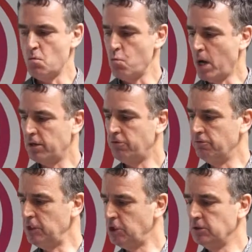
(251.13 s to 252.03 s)
One of the
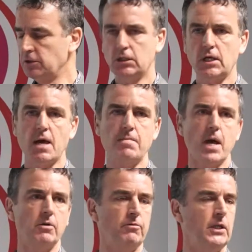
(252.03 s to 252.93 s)
visions that came
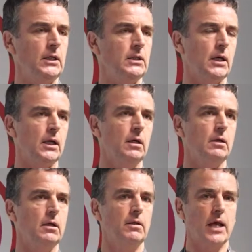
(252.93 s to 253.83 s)
out of
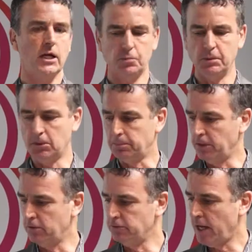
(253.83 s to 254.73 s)
the Archbishop
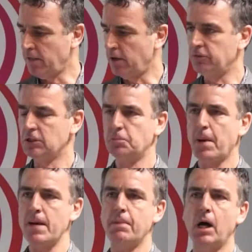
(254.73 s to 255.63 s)
of South Africa's
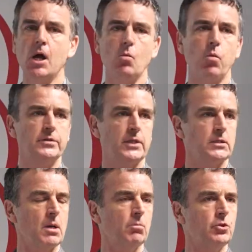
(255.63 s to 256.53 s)
paper was that
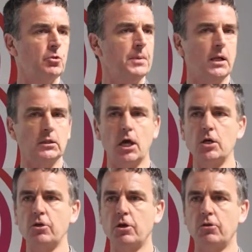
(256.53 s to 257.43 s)
someone should be able to
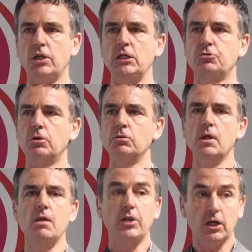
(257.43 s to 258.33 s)
go to
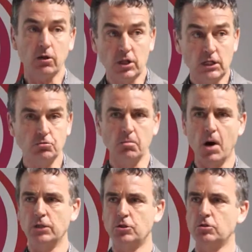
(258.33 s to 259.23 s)
the cathedral,
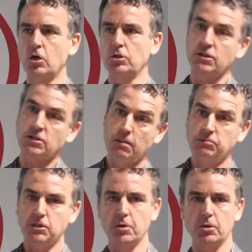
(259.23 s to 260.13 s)
mind you, not just some
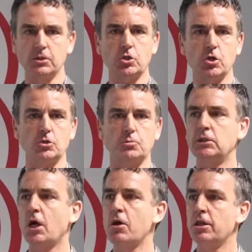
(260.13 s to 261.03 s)
suburban church,
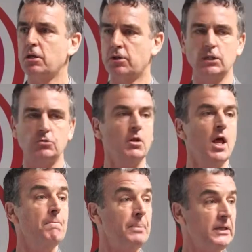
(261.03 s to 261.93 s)
but go to the cathedral,
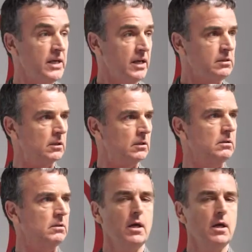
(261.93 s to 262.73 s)
be tested